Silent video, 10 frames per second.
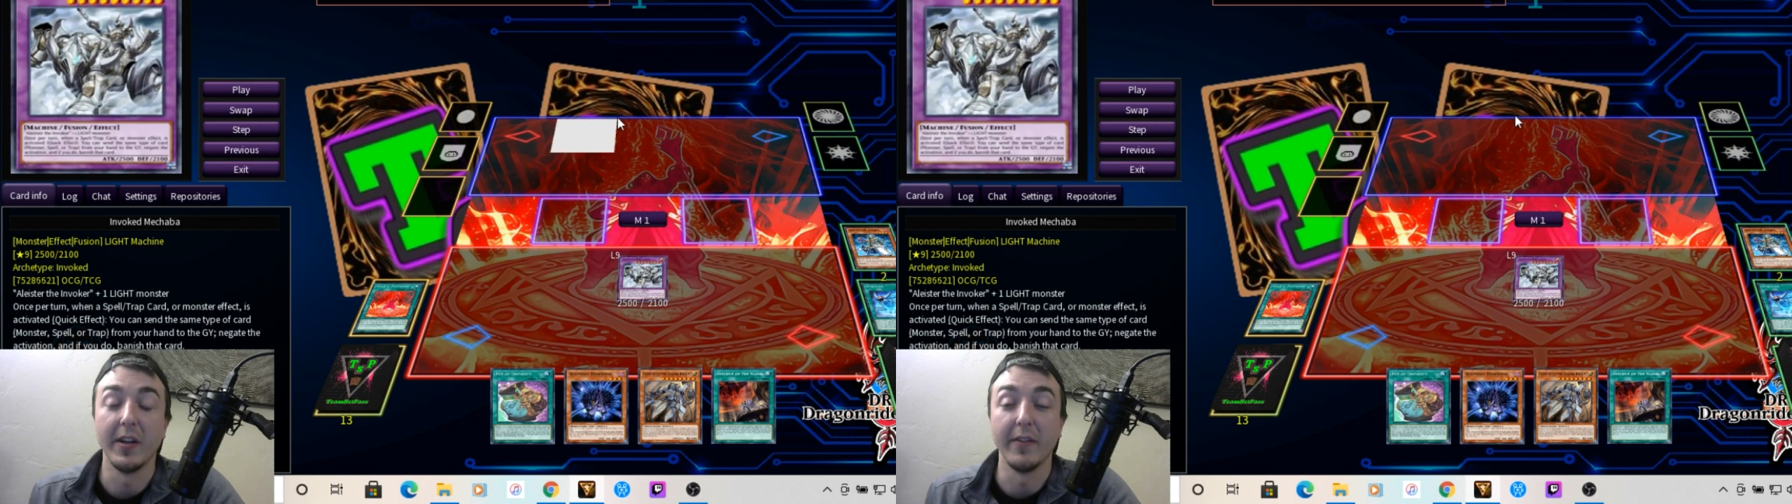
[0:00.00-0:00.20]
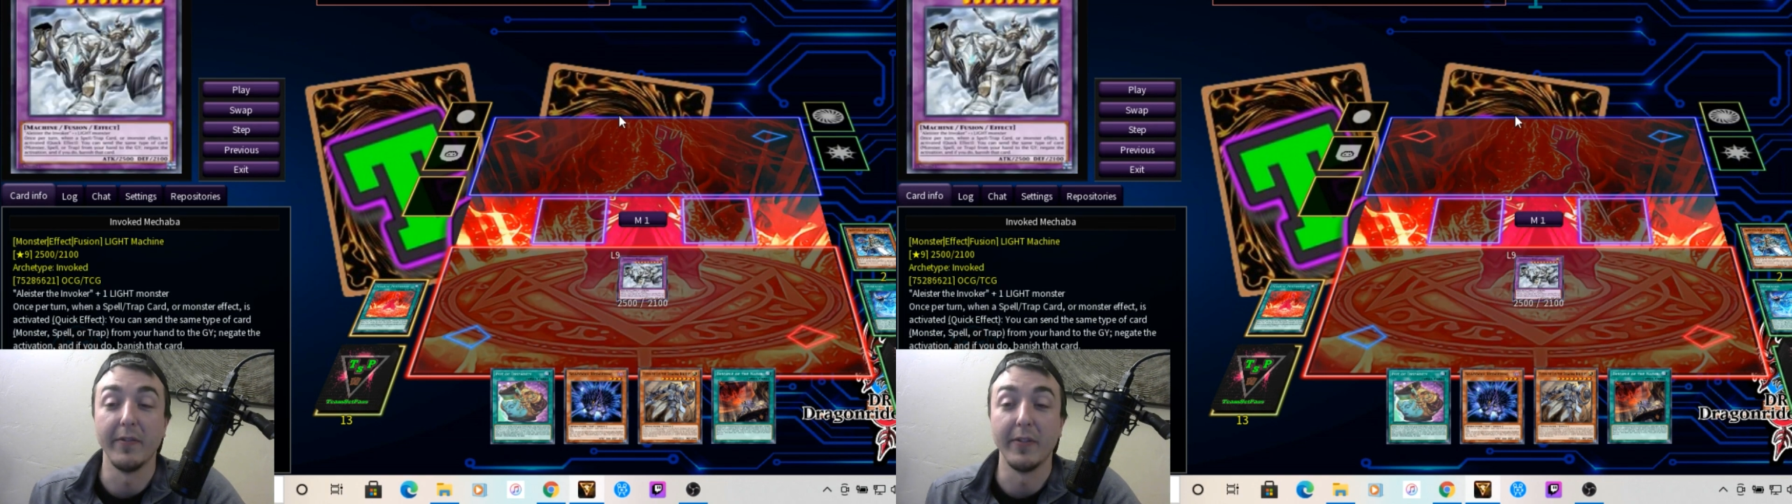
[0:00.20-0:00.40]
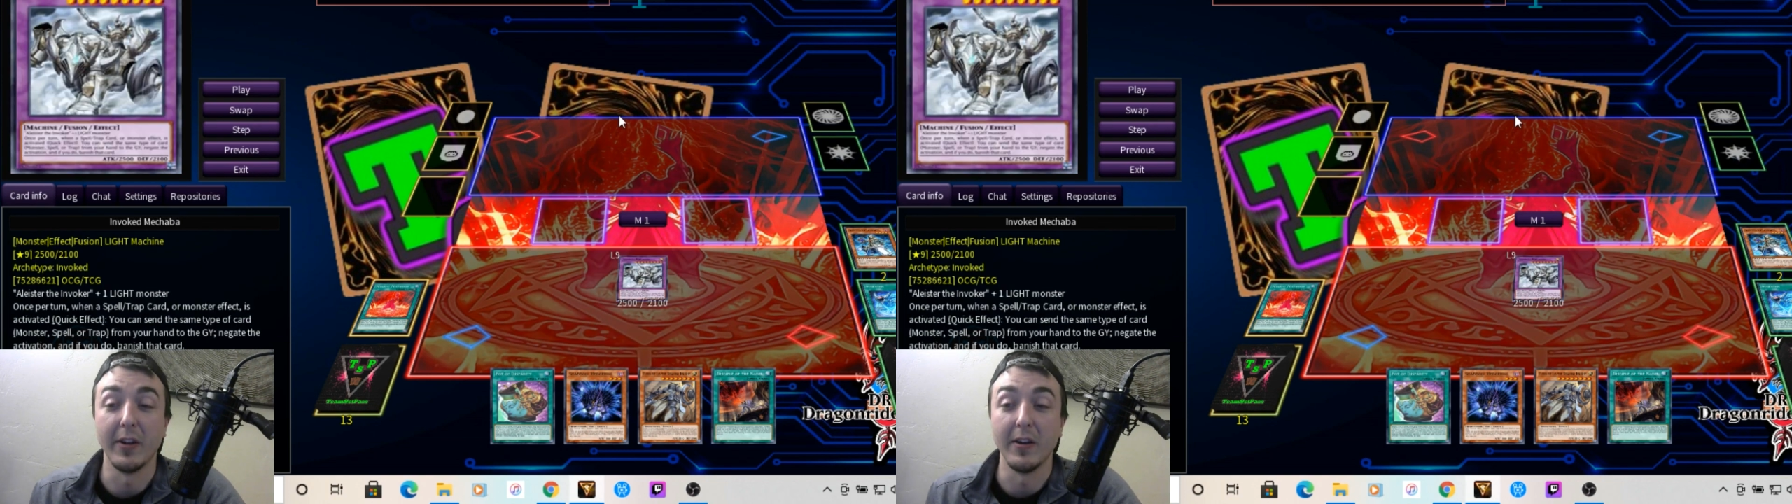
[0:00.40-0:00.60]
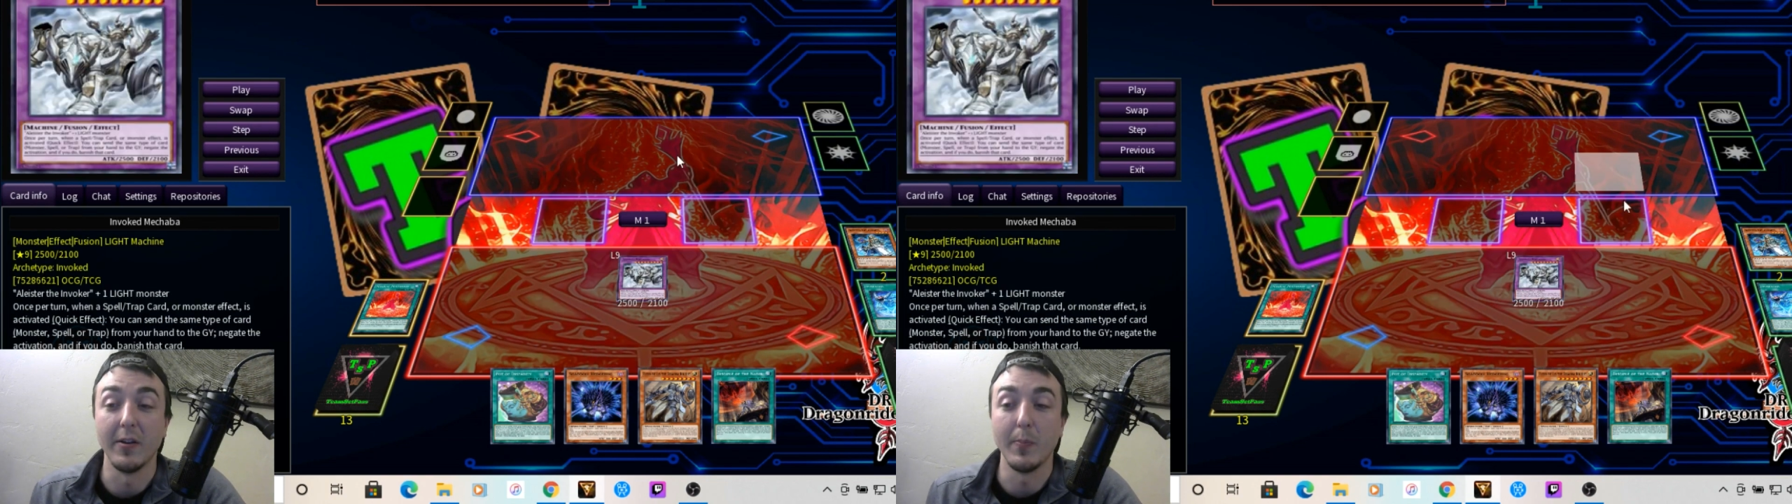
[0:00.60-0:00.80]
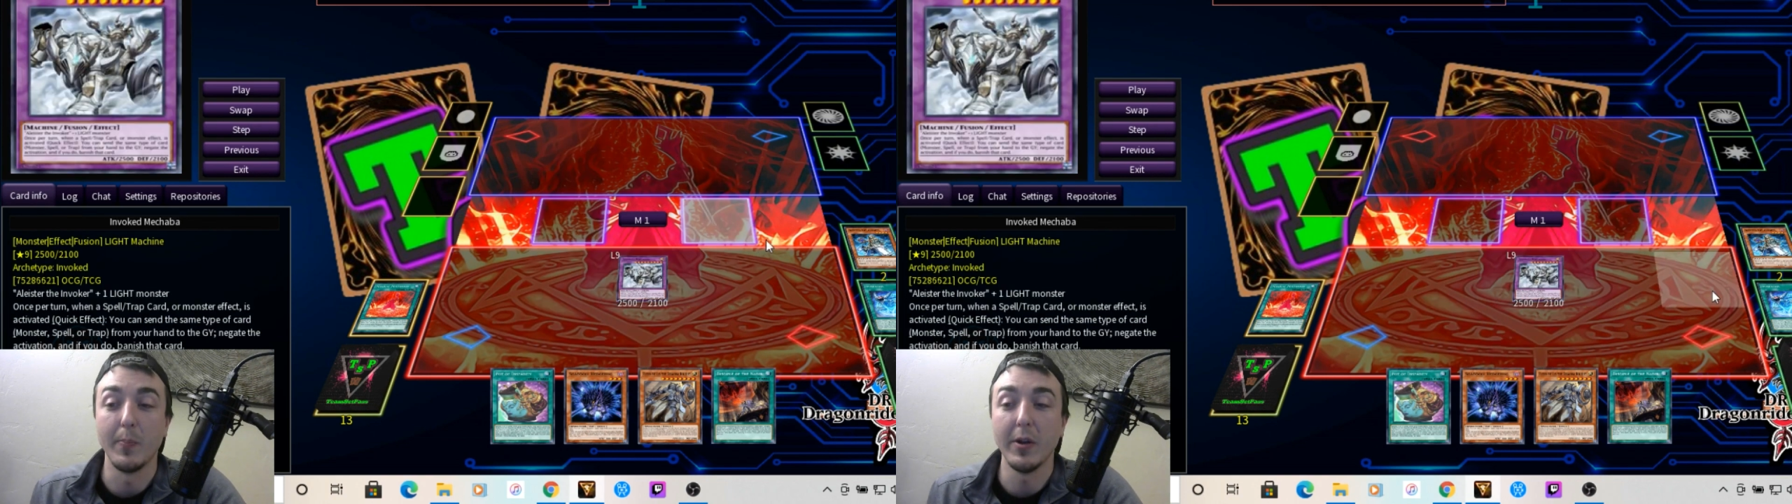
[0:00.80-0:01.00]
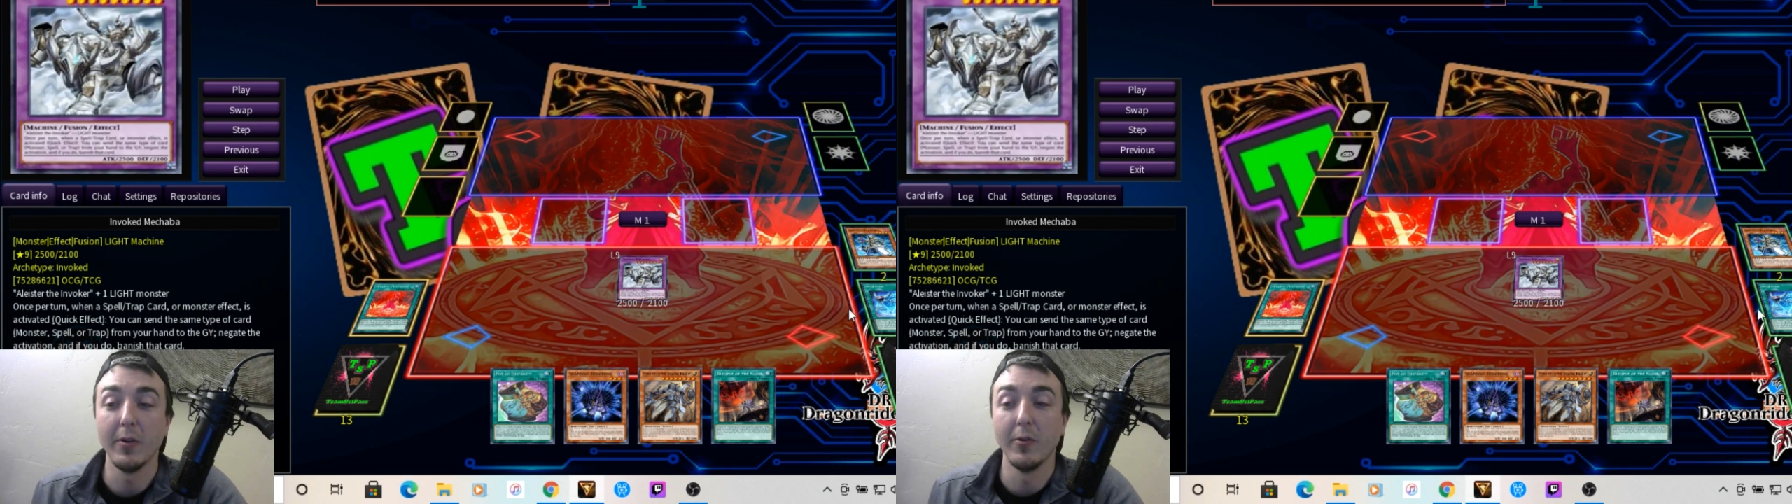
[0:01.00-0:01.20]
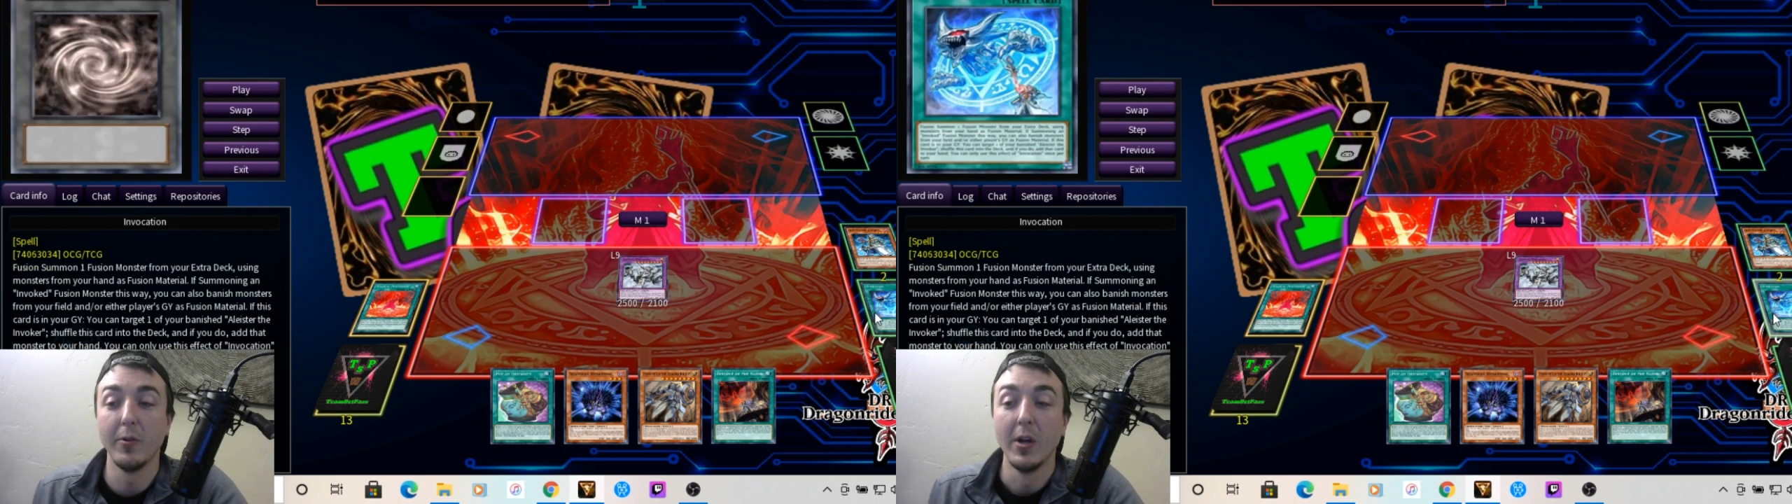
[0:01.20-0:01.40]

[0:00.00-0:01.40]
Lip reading: if they Nibiru.